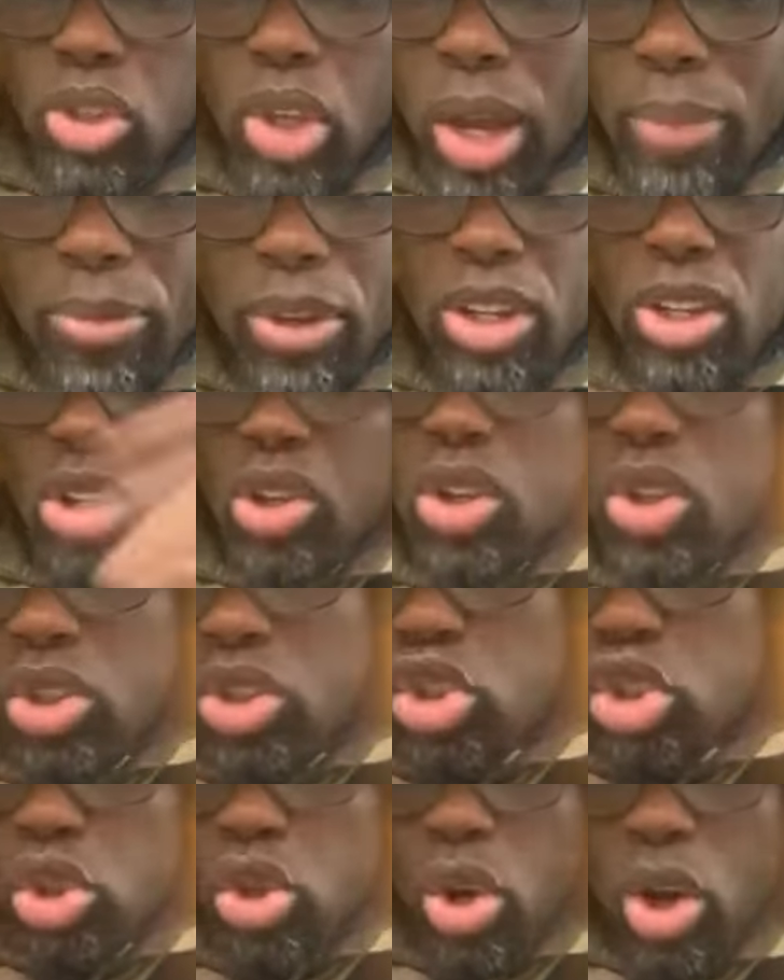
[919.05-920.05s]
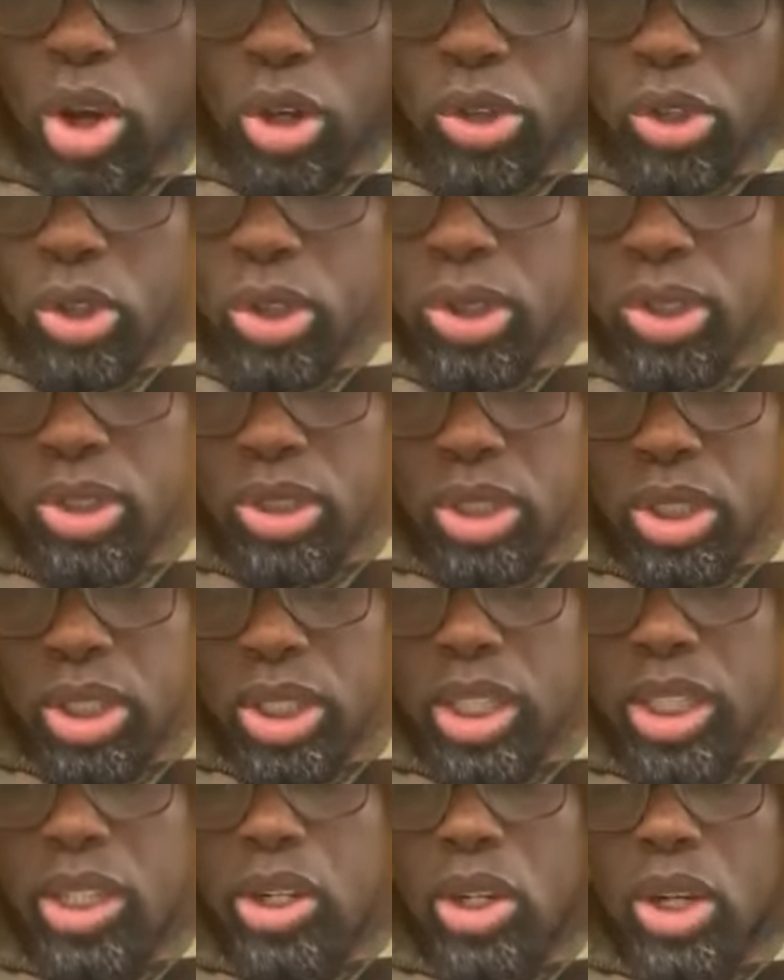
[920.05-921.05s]
So I'm not going to go through all those,
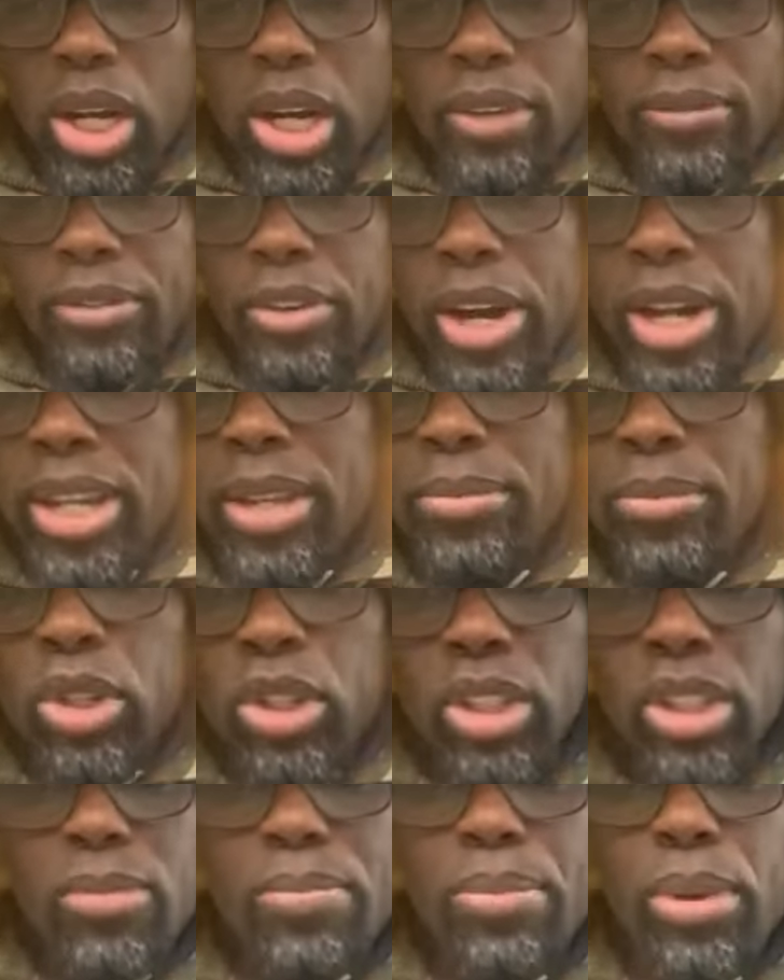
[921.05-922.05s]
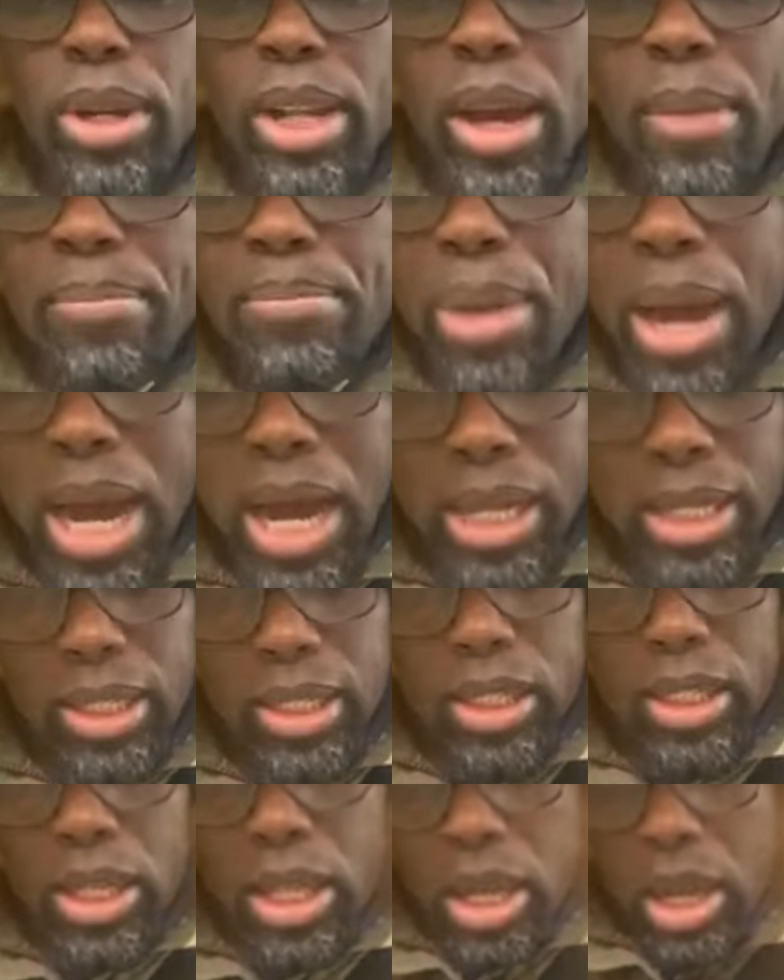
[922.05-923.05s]
you know, I've read the most important
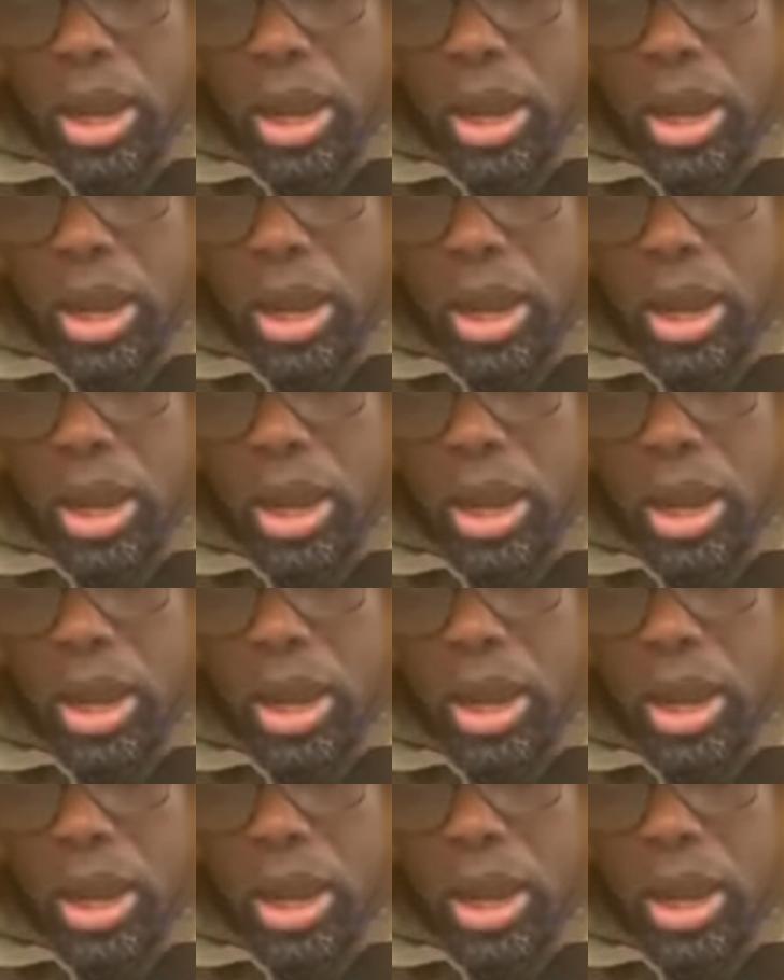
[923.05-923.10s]
part,